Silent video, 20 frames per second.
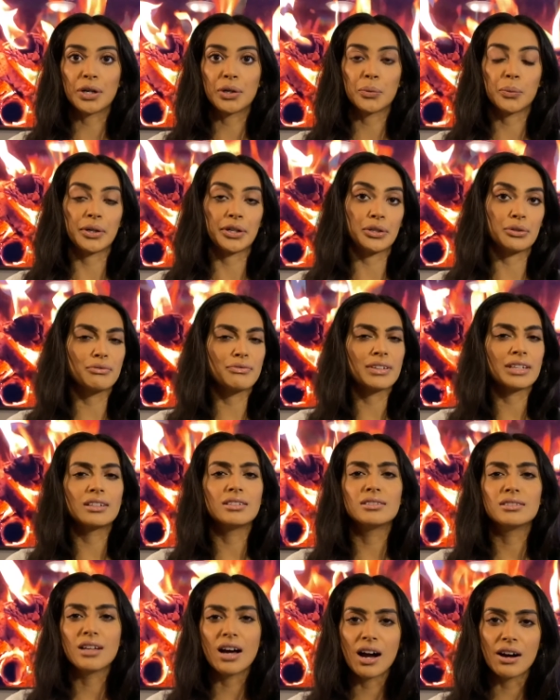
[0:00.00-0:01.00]
where you feel
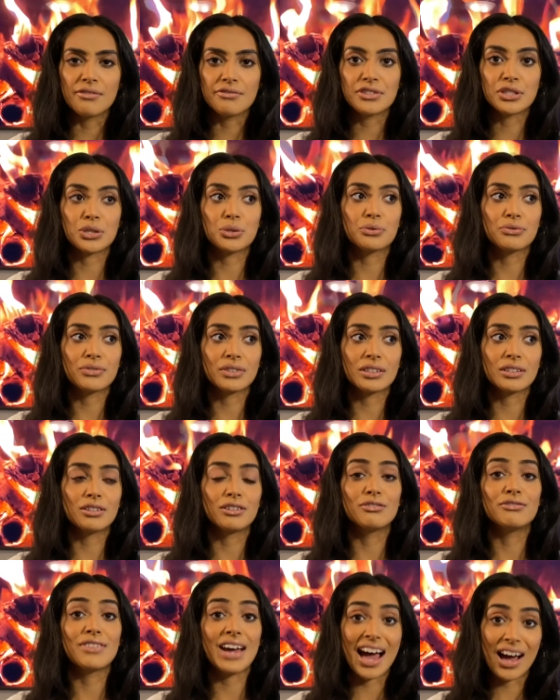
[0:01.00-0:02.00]
loved, you feel
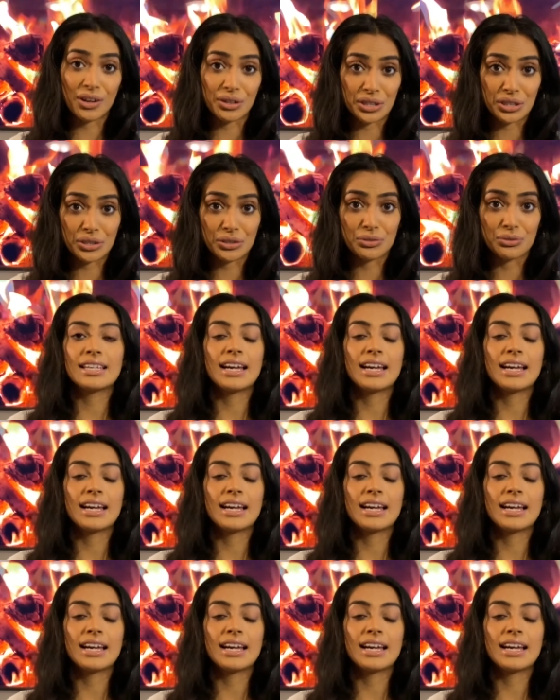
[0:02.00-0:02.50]
valued.